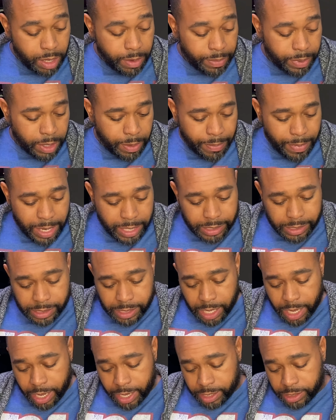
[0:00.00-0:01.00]
But in my
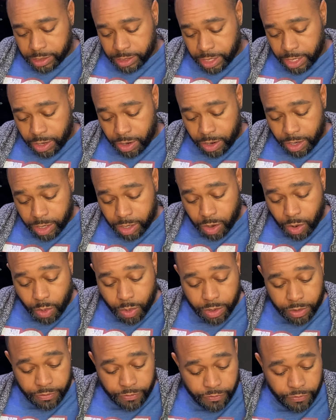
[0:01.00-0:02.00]
size, they are
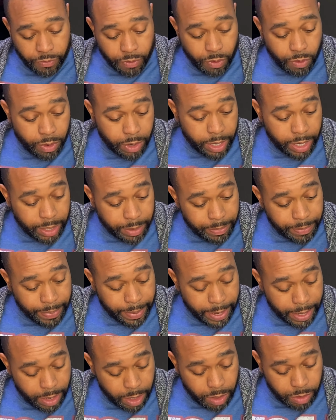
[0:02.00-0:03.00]
going for
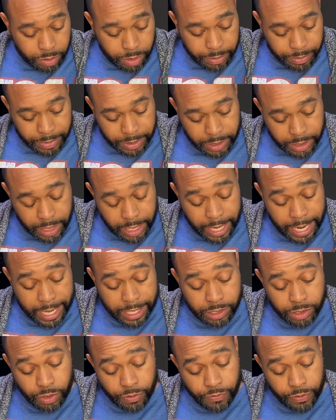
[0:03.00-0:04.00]
about let me see, they
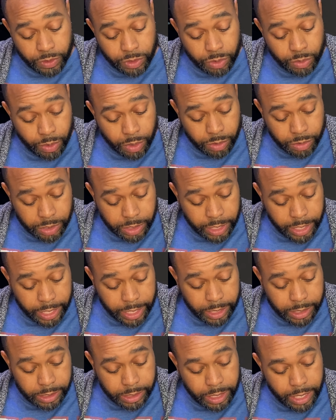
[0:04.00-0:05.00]
last sold for two oh
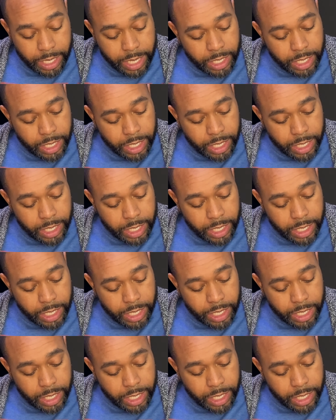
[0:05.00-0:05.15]
six.